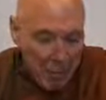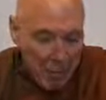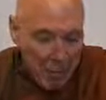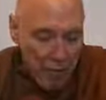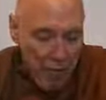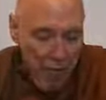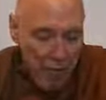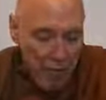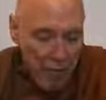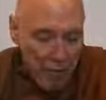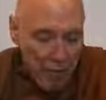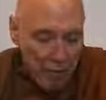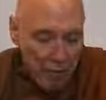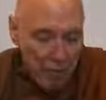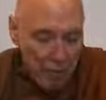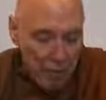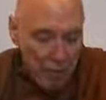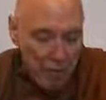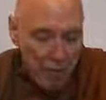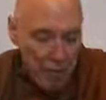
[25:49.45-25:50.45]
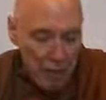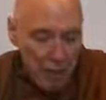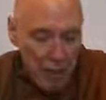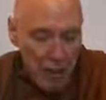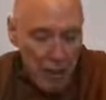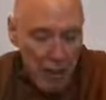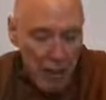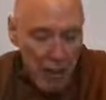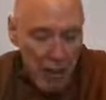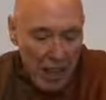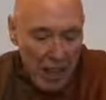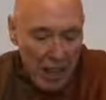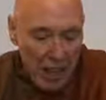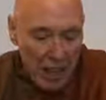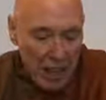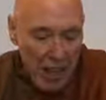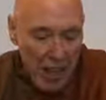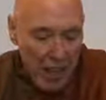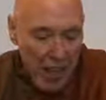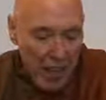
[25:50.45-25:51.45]
5, when the monk
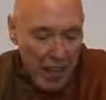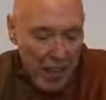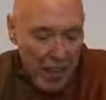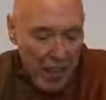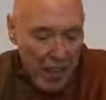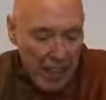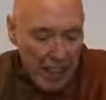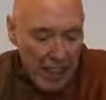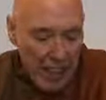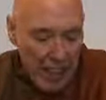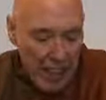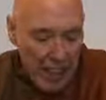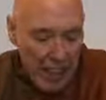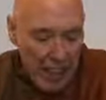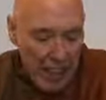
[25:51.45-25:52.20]
is angry,